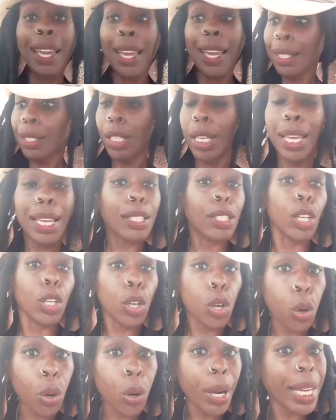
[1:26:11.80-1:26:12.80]
It's a
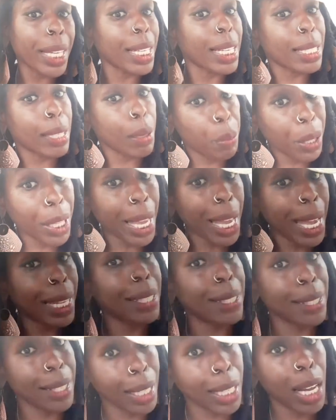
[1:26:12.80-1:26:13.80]
coin, it's a
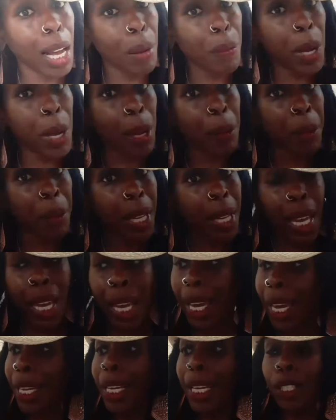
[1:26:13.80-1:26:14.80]
plan, it's a come up,
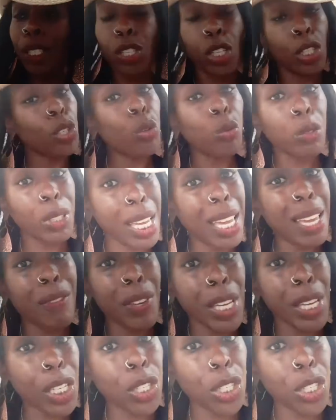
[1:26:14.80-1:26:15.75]
it's a new TV